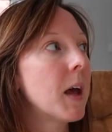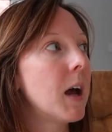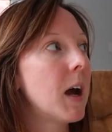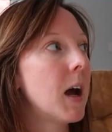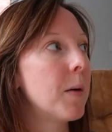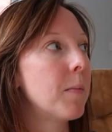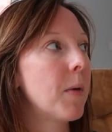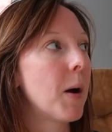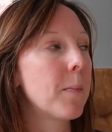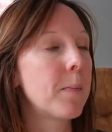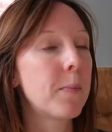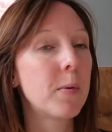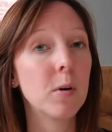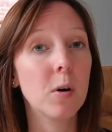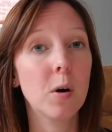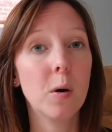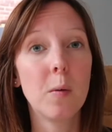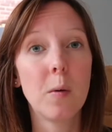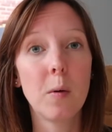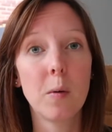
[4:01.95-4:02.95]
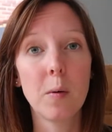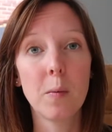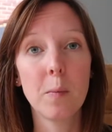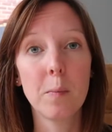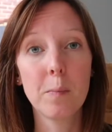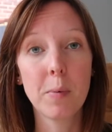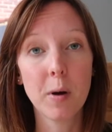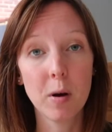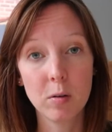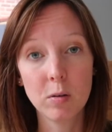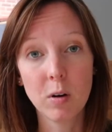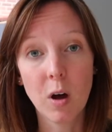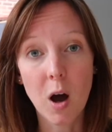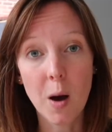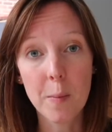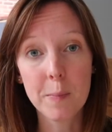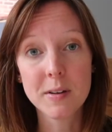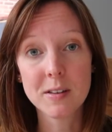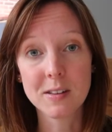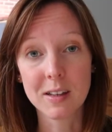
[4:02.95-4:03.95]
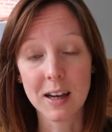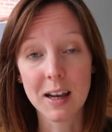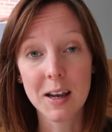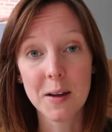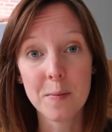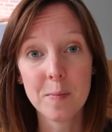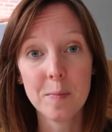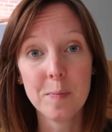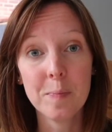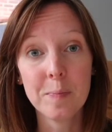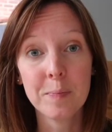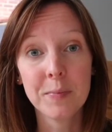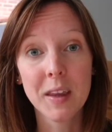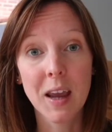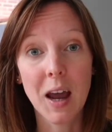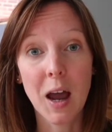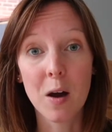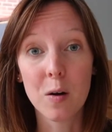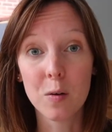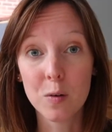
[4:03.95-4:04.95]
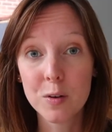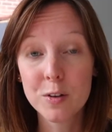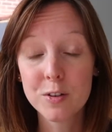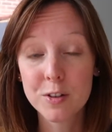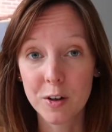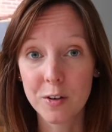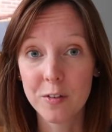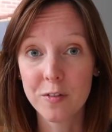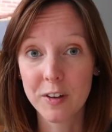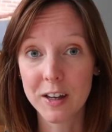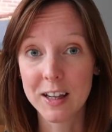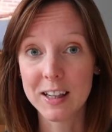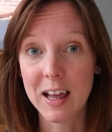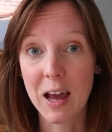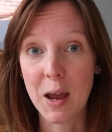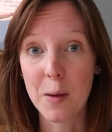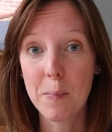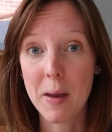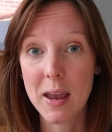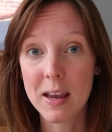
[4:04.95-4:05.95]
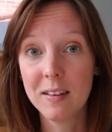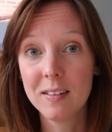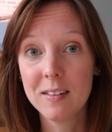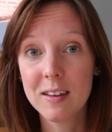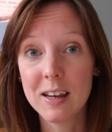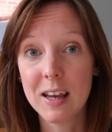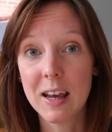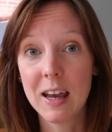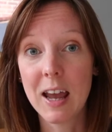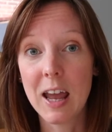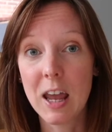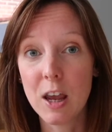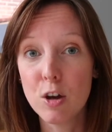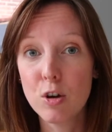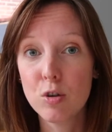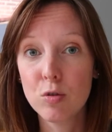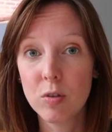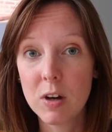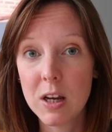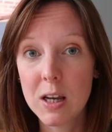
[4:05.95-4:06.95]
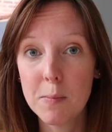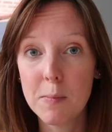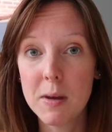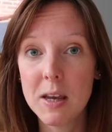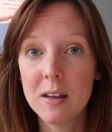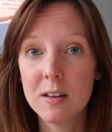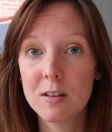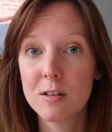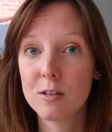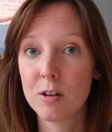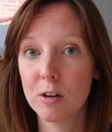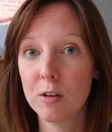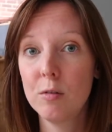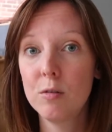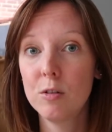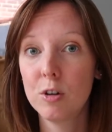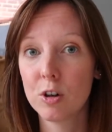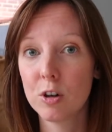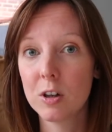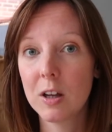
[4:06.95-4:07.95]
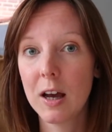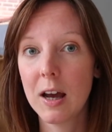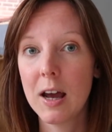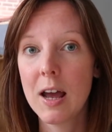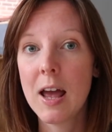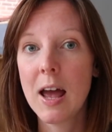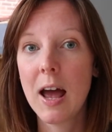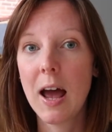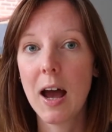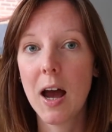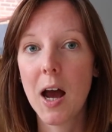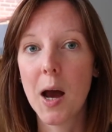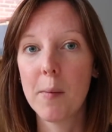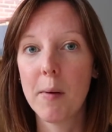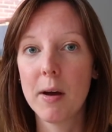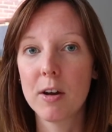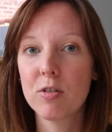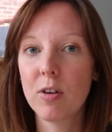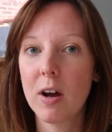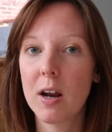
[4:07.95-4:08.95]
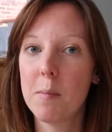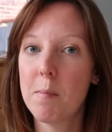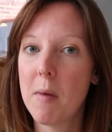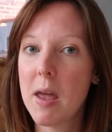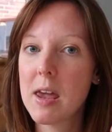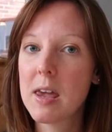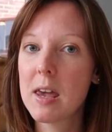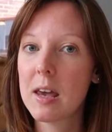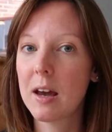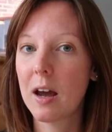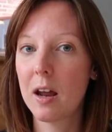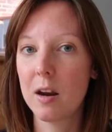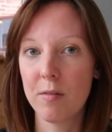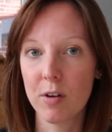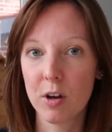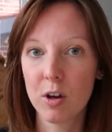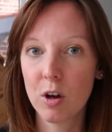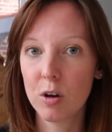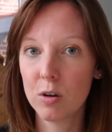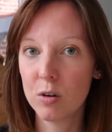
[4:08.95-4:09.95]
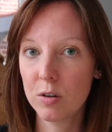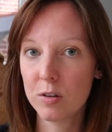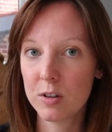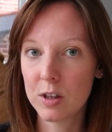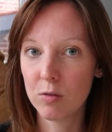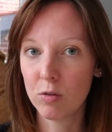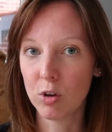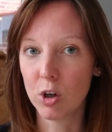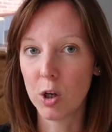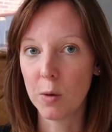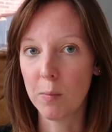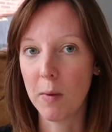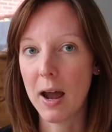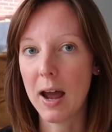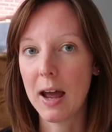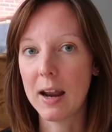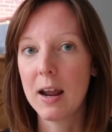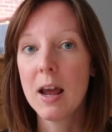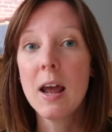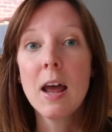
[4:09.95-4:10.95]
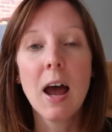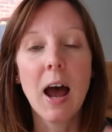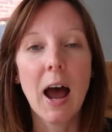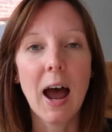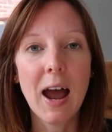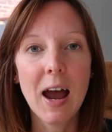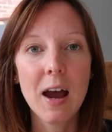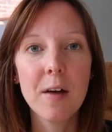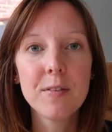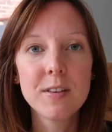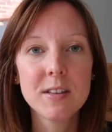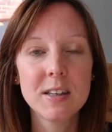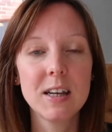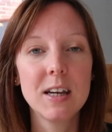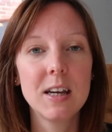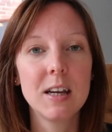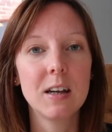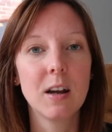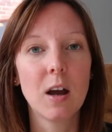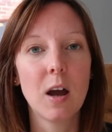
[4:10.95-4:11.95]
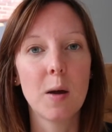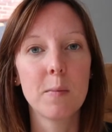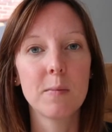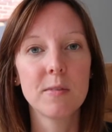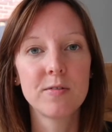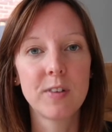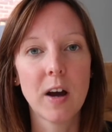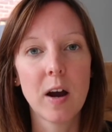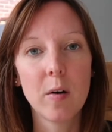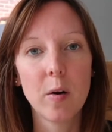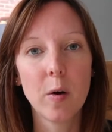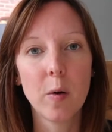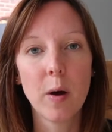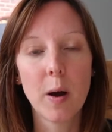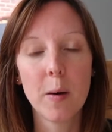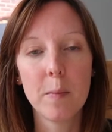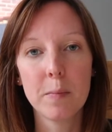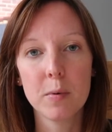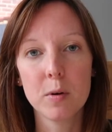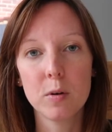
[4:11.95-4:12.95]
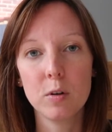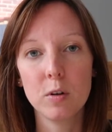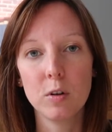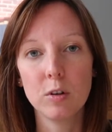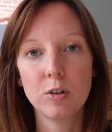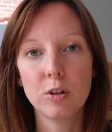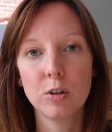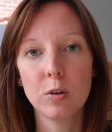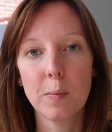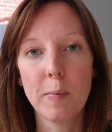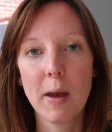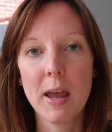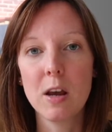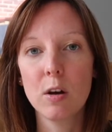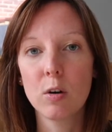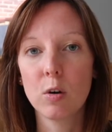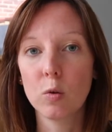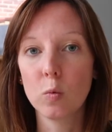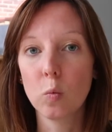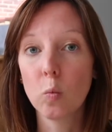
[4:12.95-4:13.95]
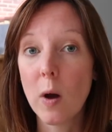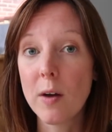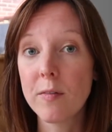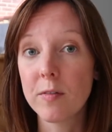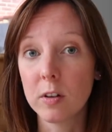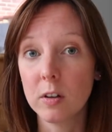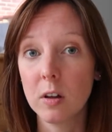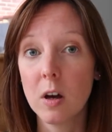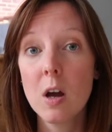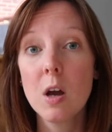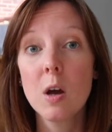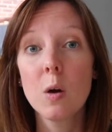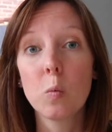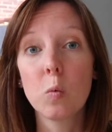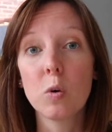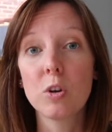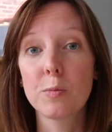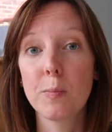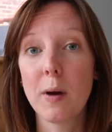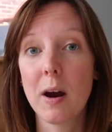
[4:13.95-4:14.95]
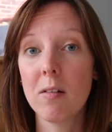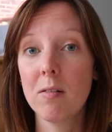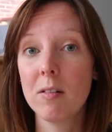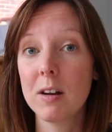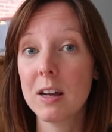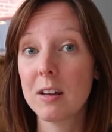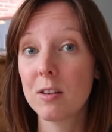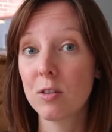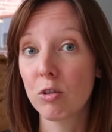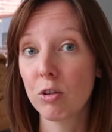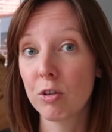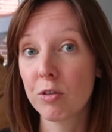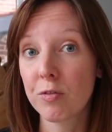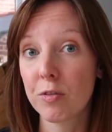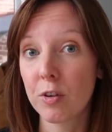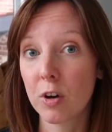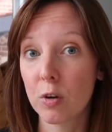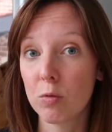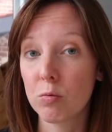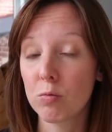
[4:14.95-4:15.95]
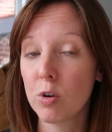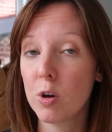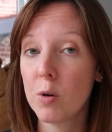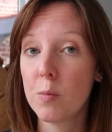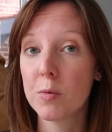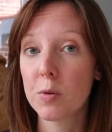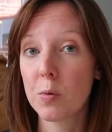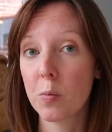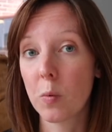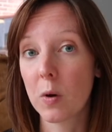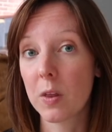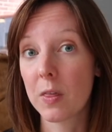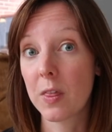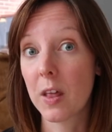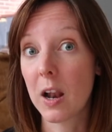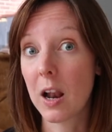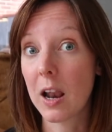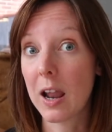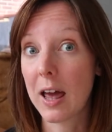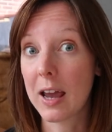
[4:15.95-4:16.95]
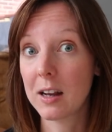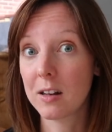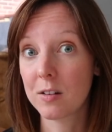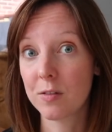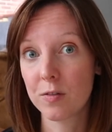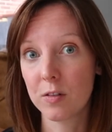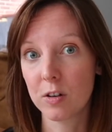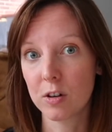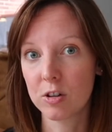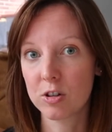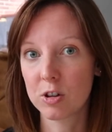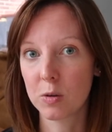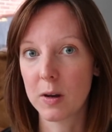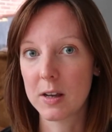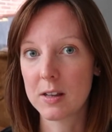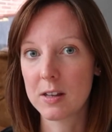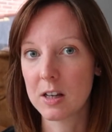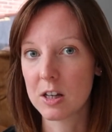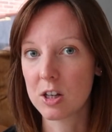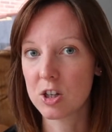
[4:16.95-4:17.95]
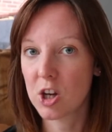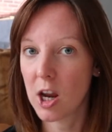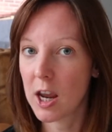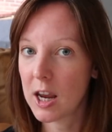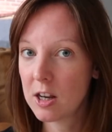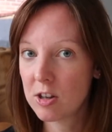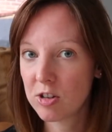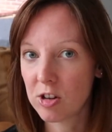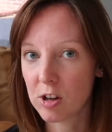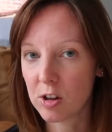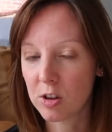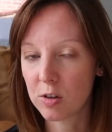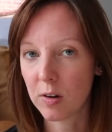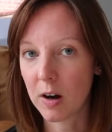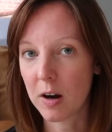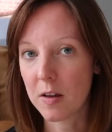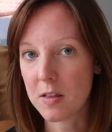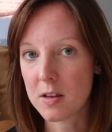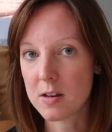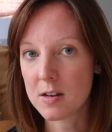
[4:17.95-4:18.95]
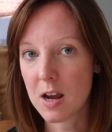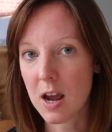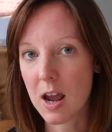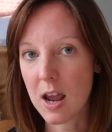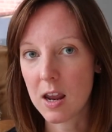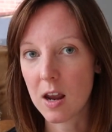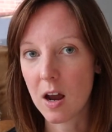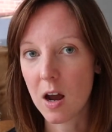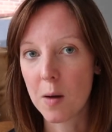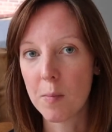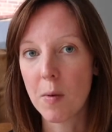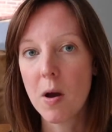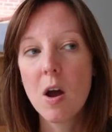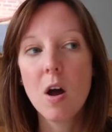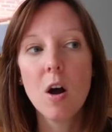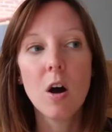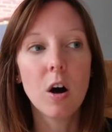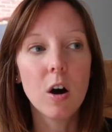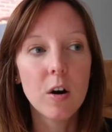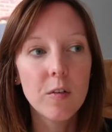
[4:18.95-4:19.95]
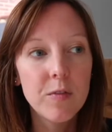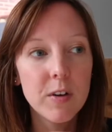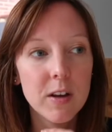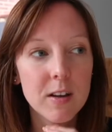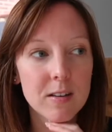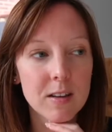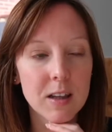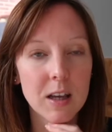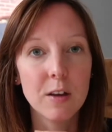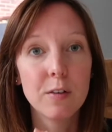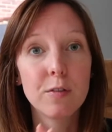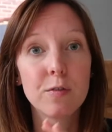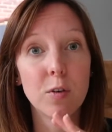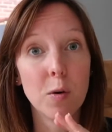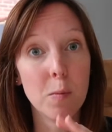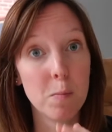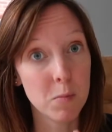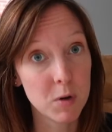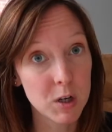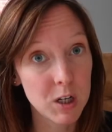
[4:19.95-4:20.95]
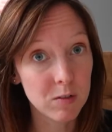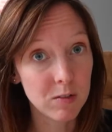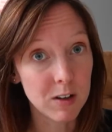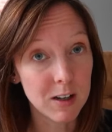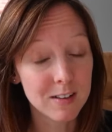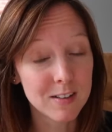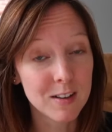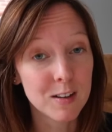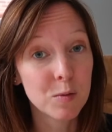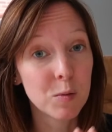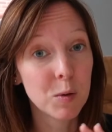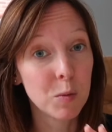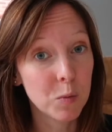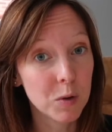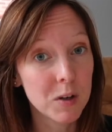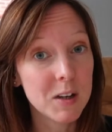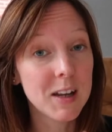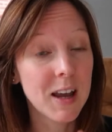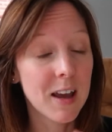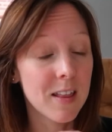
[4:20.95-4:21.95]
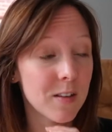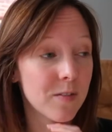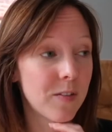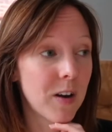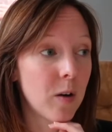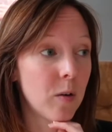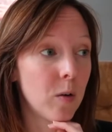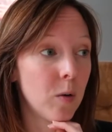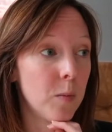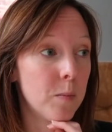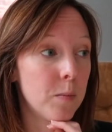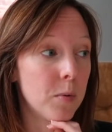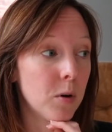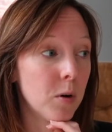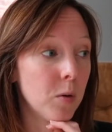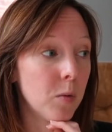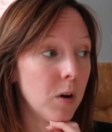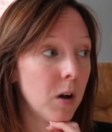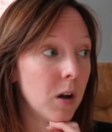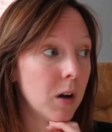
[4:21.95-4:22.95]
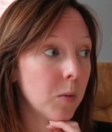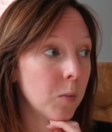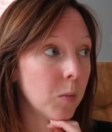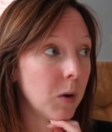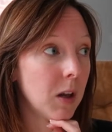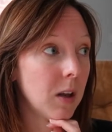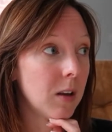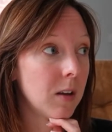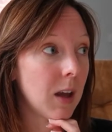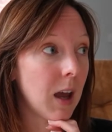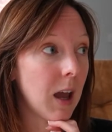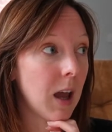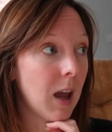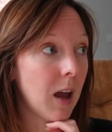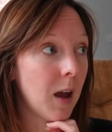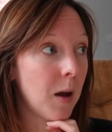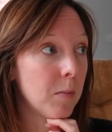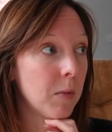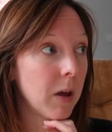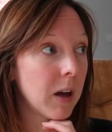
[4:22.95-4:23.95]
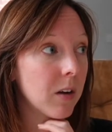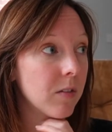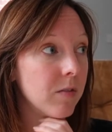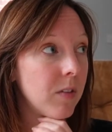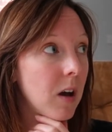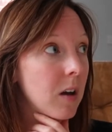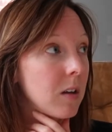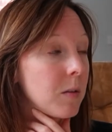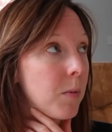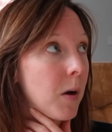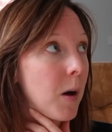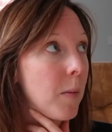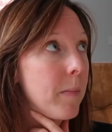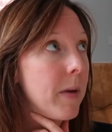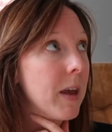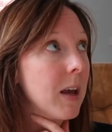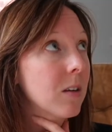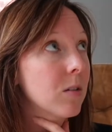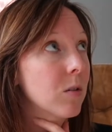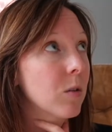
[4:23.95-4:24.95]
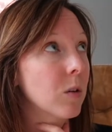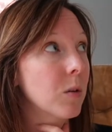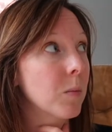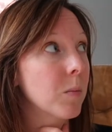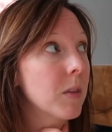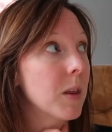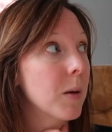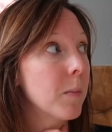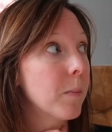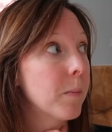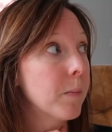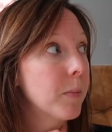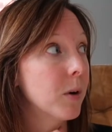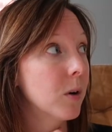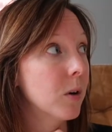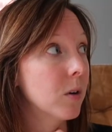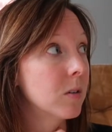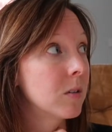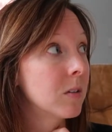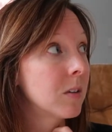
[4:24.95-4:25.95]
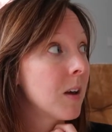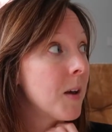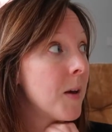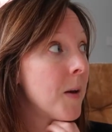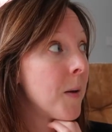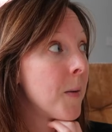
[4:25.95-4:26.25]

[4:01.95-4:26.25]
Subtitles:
But polar opposite, I also feel like painting it a creamy stone colour, and trying to make it kind of a cosy room. And I have seen Farrow and Ball do a paint called Wevel, which apparently is good for rooms with the light fluctuating and changing throughout the day. Obviously, for money reasons, we wouldn't get the Farrow and Ball one. We'd get like a Valspar mix or something. But